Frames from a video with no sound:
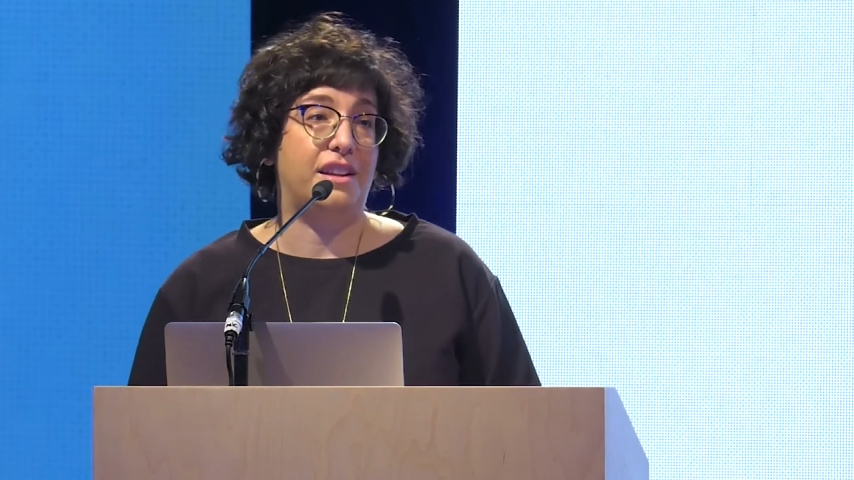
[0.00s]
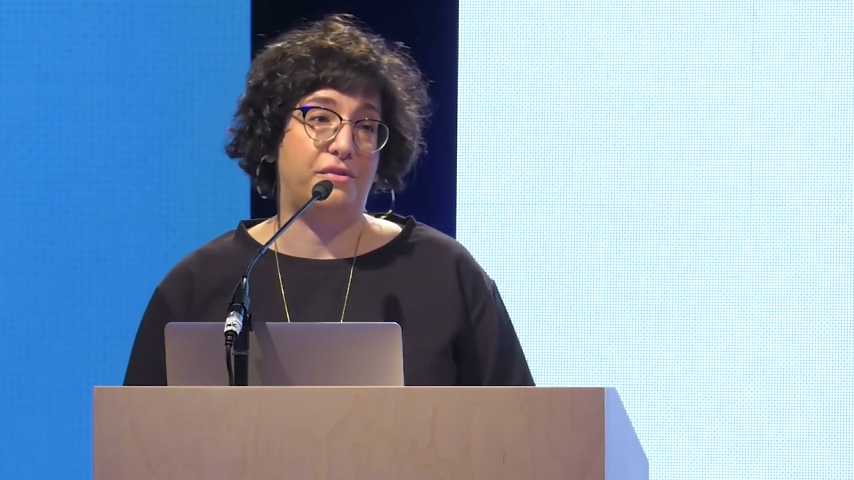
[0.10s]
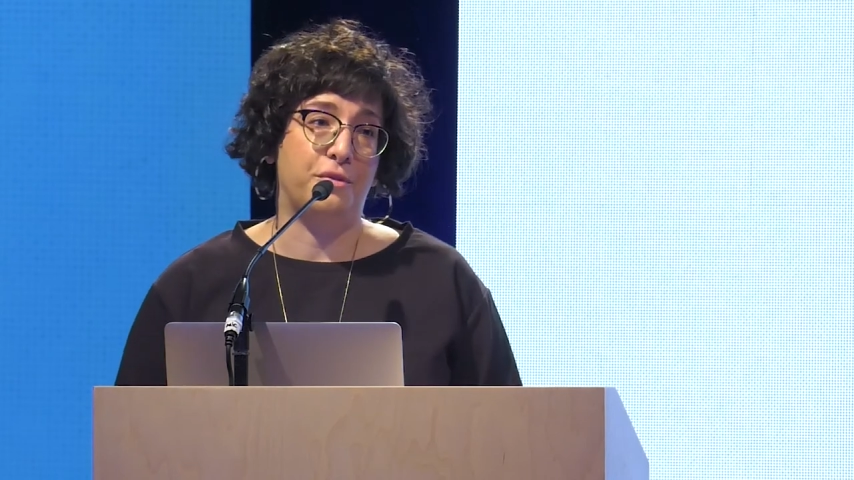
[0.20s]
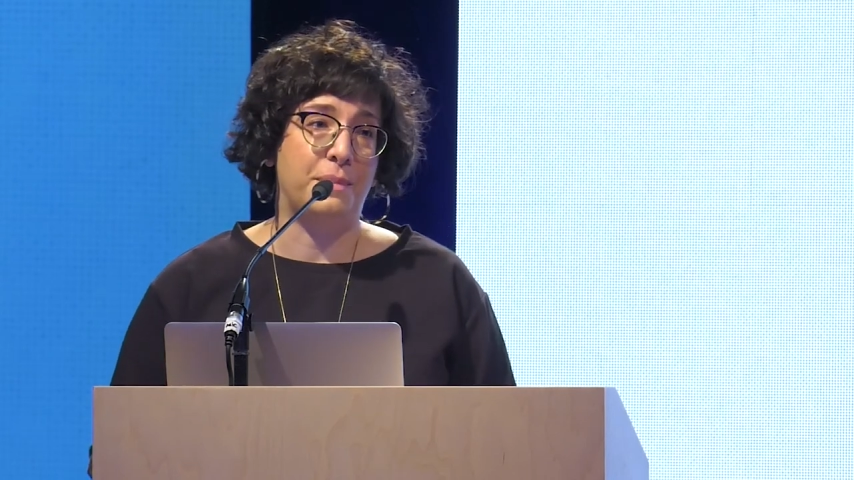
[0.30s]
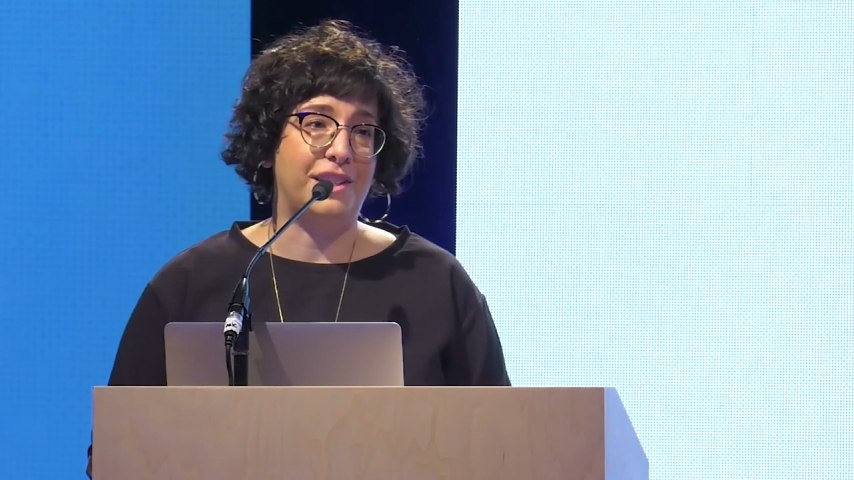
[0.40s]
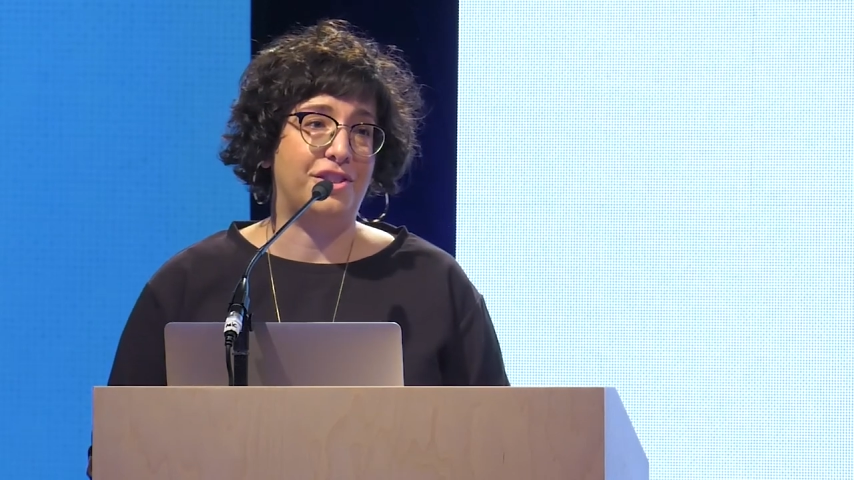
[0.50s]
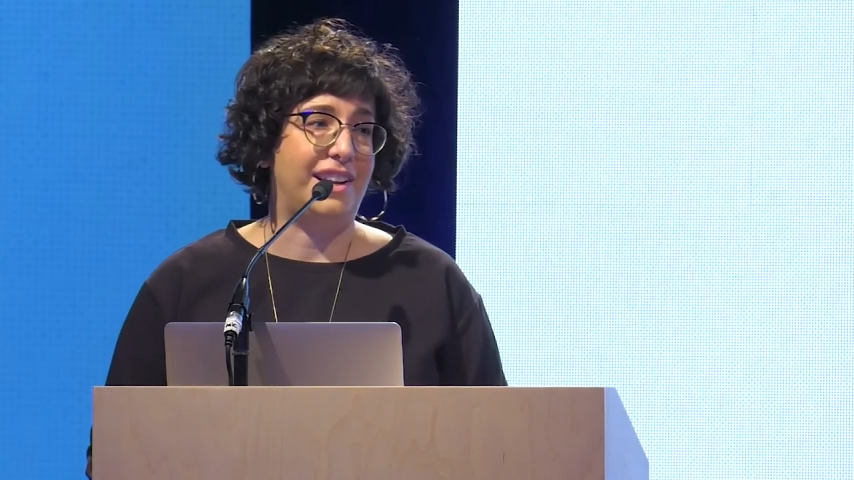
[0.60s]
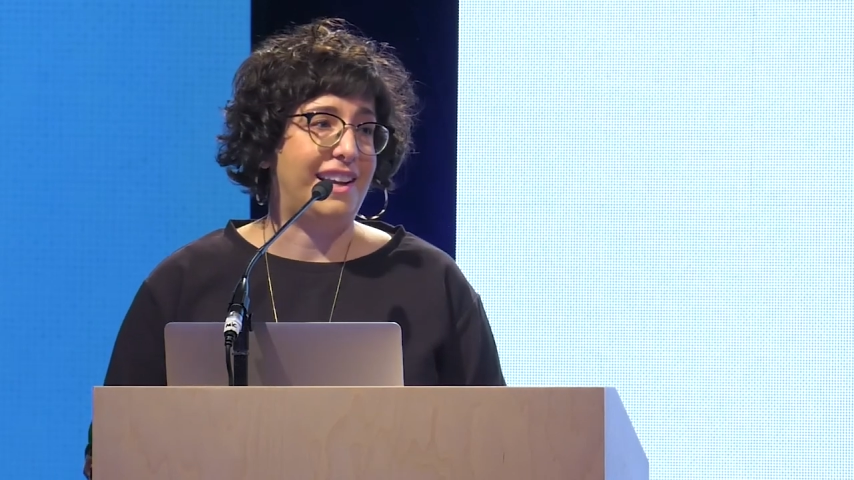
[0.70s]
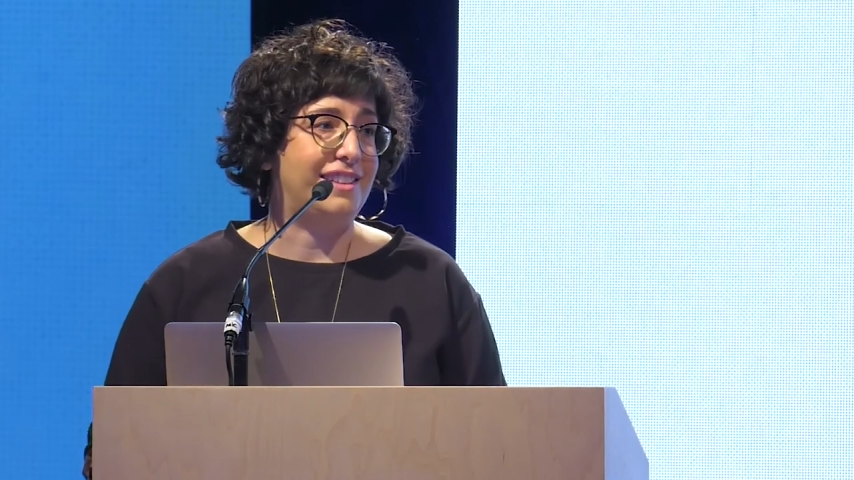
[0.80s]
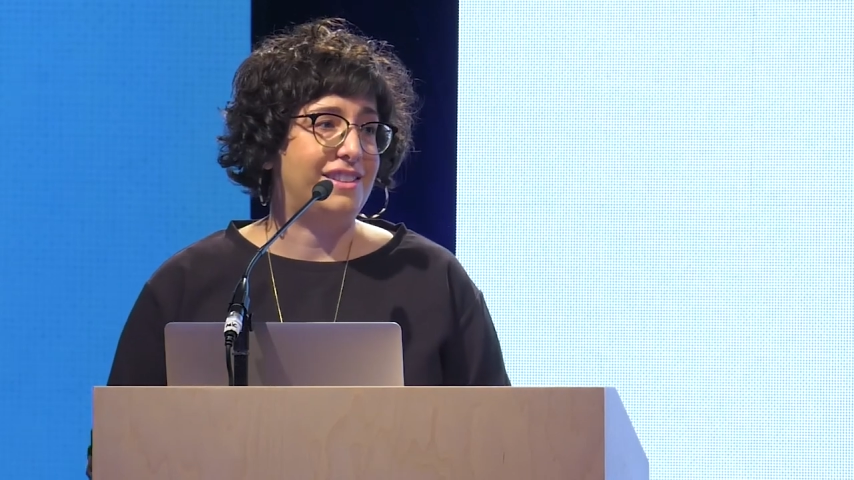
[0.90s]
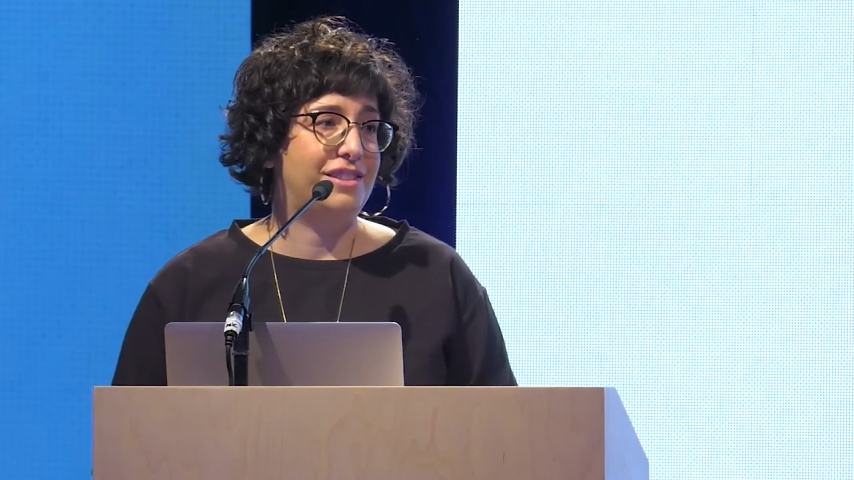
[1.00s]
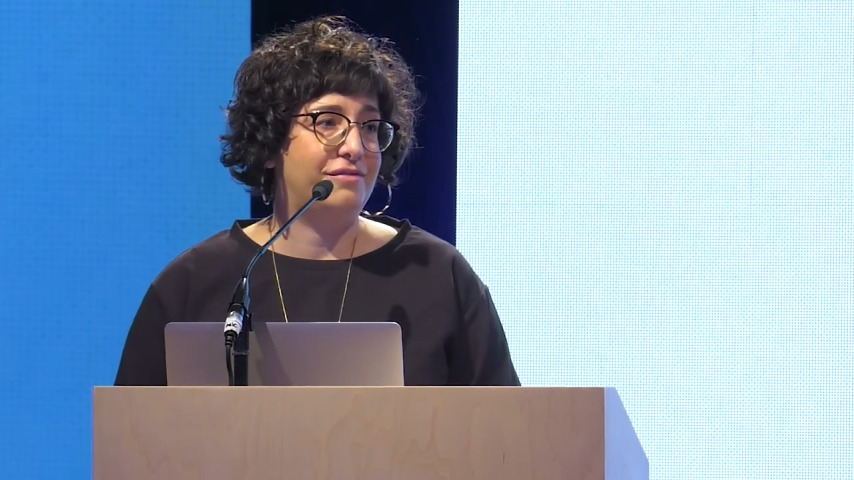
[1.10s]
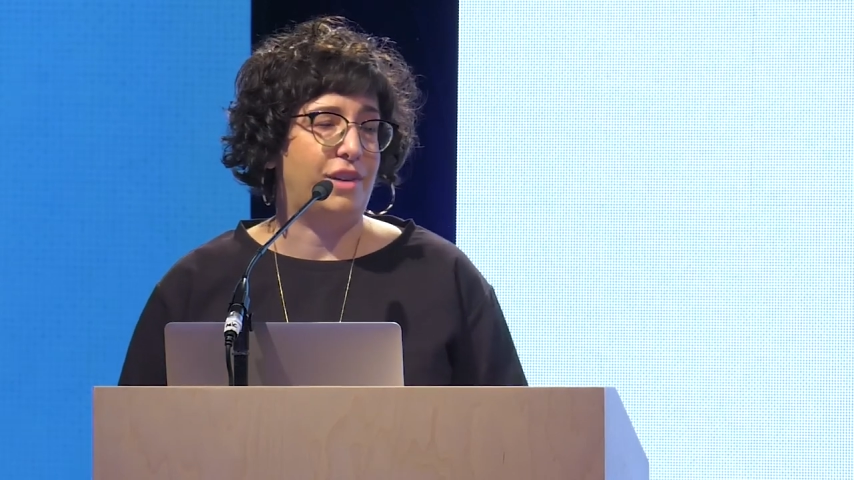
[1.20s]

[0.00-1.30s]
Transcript: information age.